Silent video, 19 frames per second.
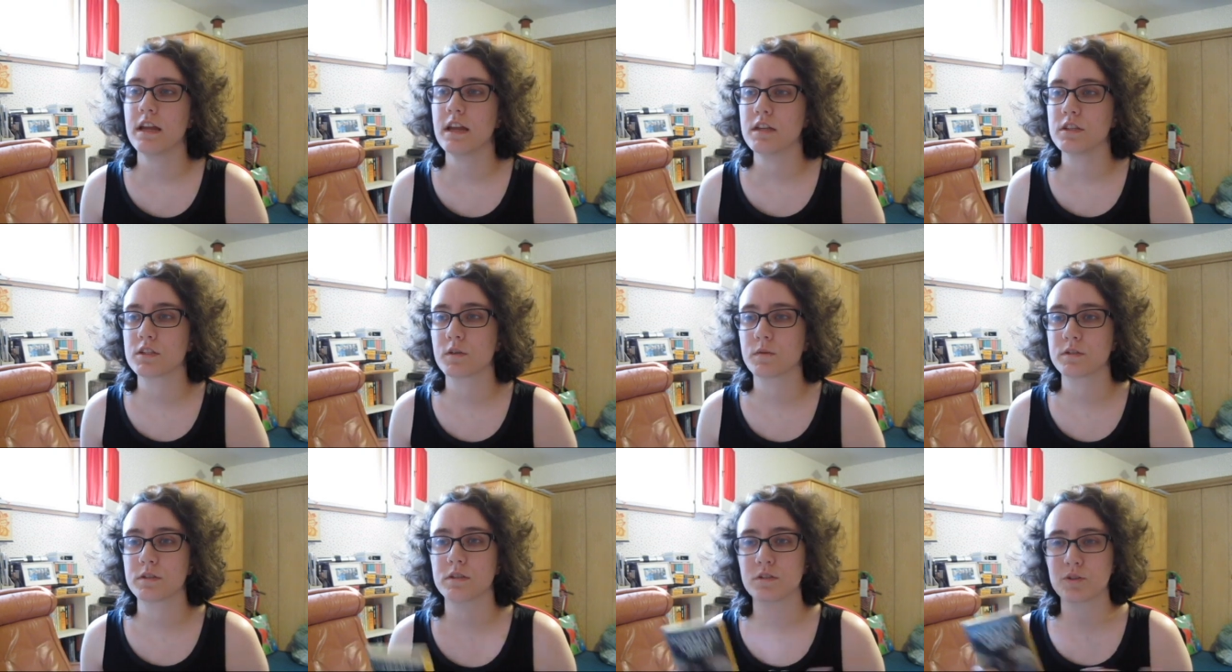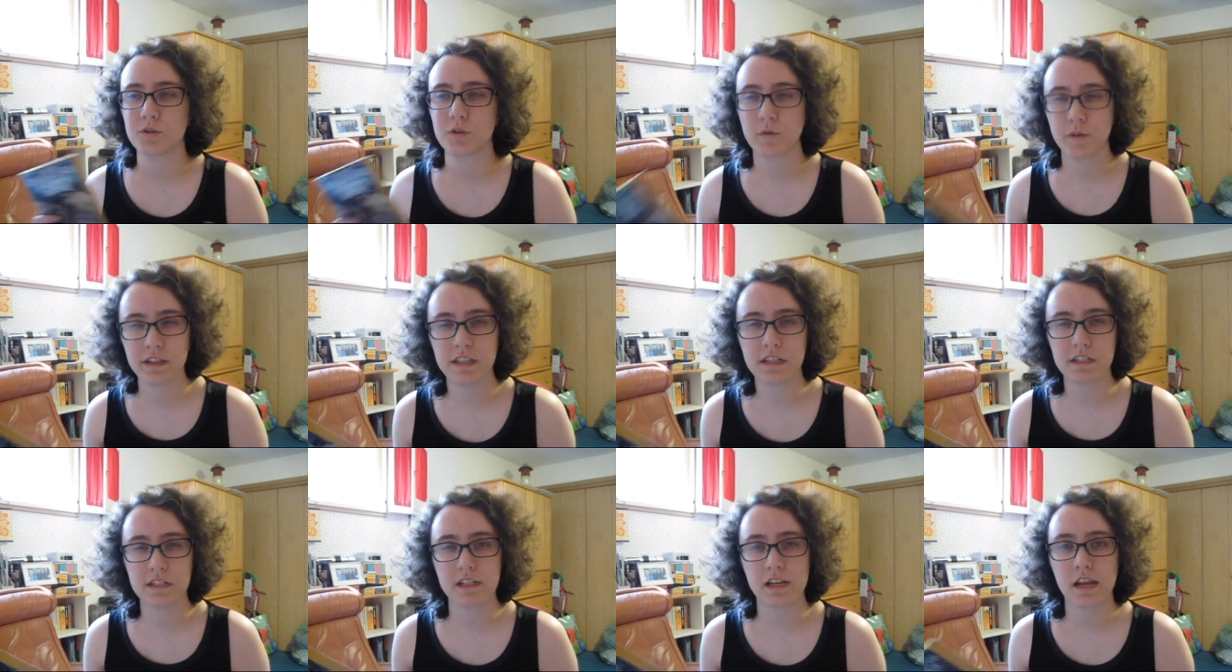So it's a
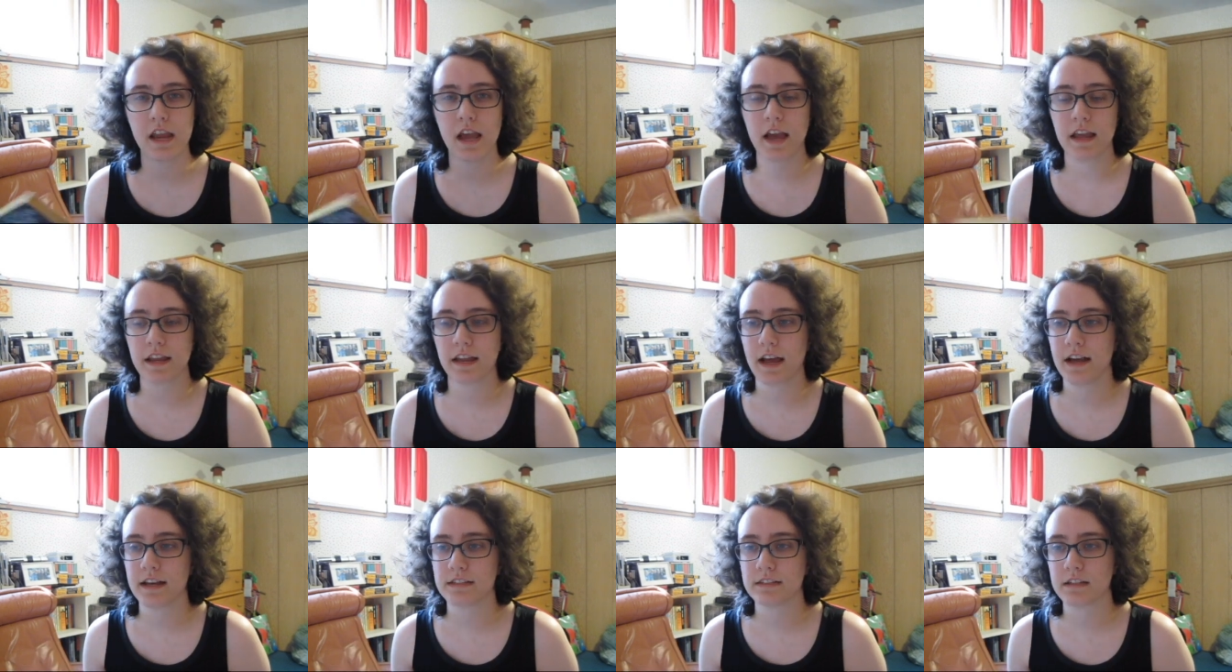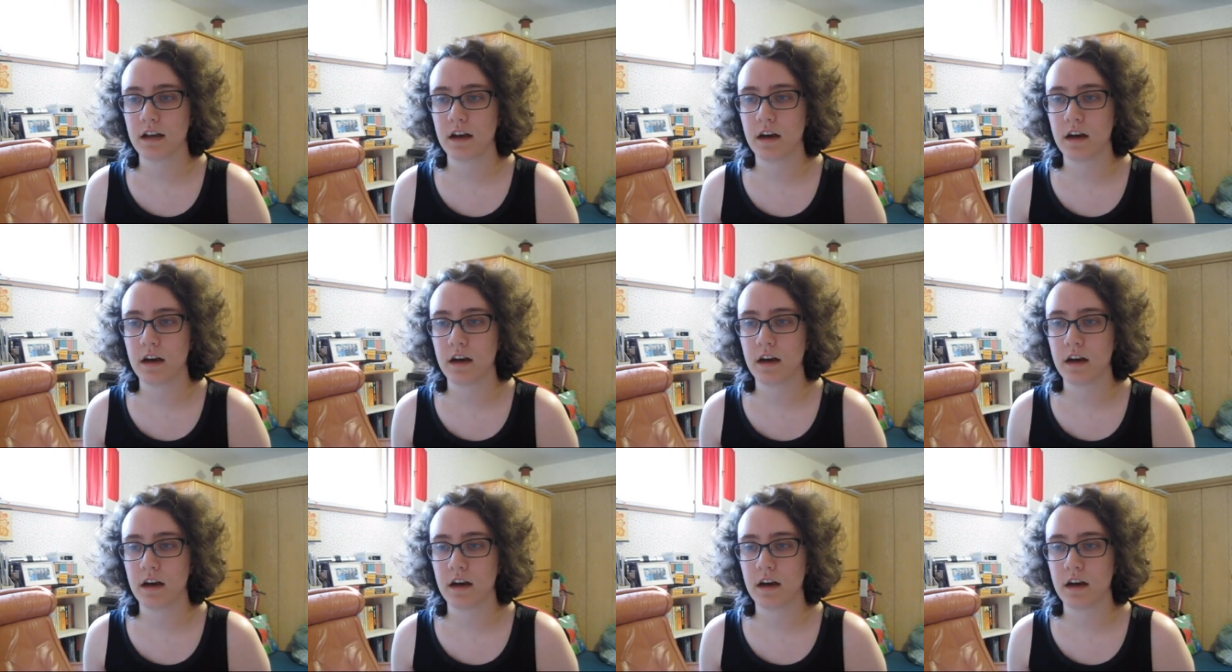trilogy, I guess.